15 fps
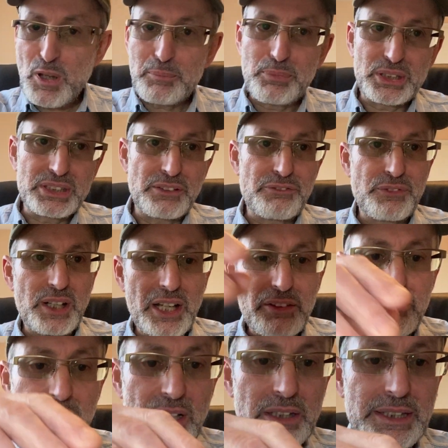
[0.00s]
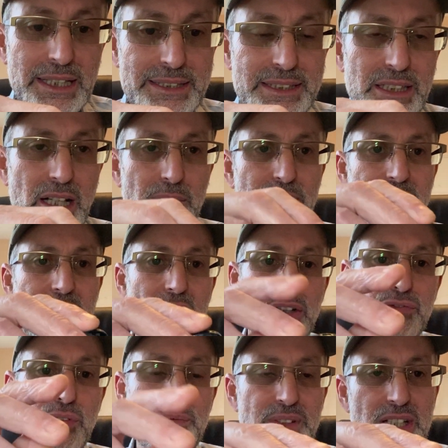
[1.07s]
But the flavor that's coming
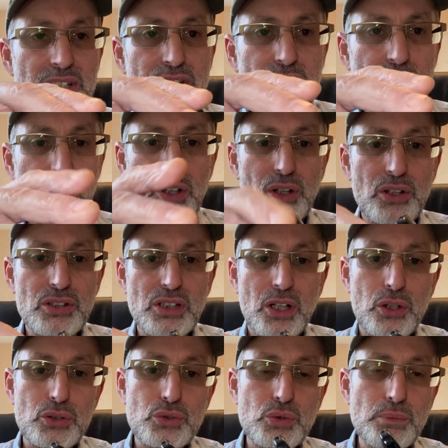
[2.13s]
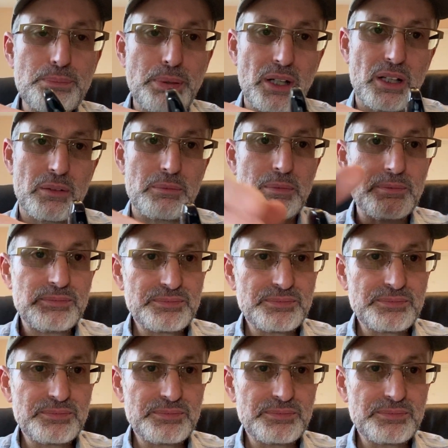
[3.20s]
out from these coils are superb.